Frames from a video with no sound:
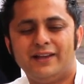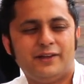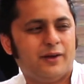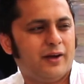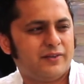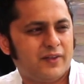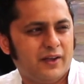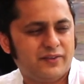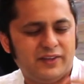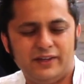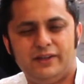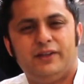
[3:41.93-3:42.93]
And as I've
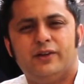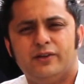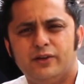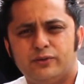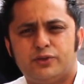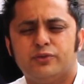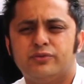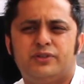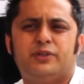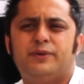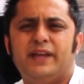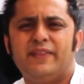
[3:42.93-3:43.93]
seen, little
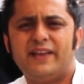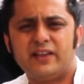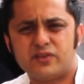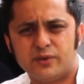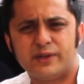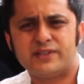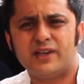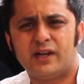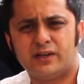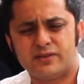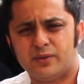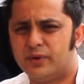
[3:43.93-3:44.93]
children doing it, they get so
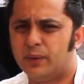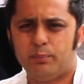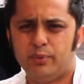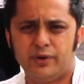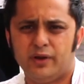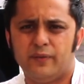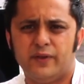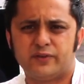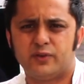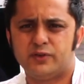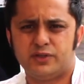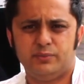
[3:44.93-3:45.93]
excited because they want to put it on their
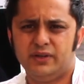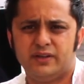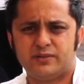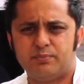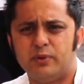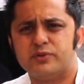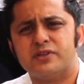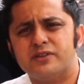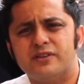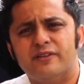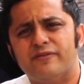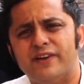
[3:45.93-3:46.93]
social media, post
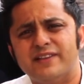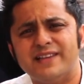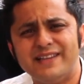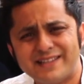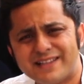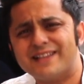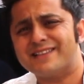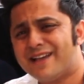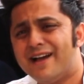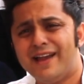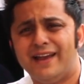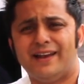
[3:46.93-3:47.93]
it to their friends, and it's
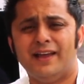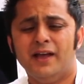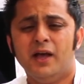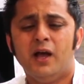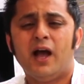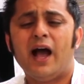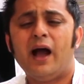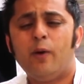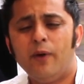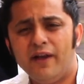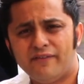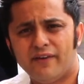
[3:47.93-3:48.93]
exciting.
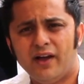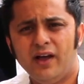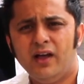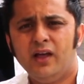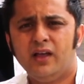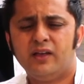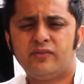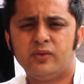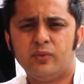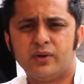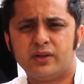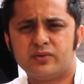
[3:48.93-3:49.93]
However, if
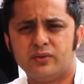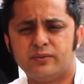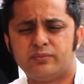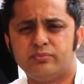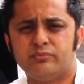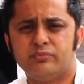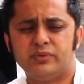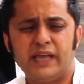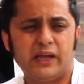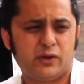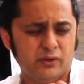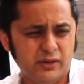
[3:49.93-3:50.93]
you want to sort of
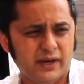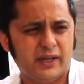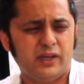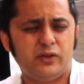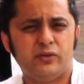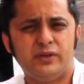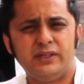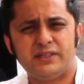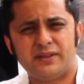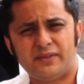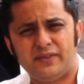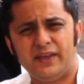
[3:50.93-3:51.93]
get good at it, you need
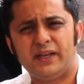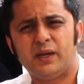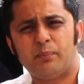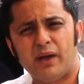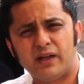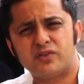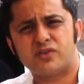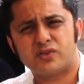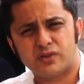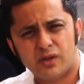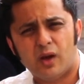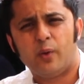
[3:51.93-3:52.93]
to think about
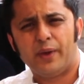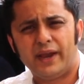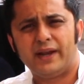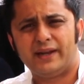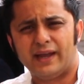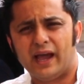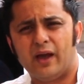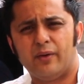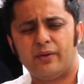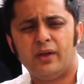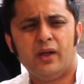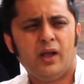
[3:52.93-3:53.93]
slowing
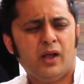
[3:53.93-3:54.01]
down.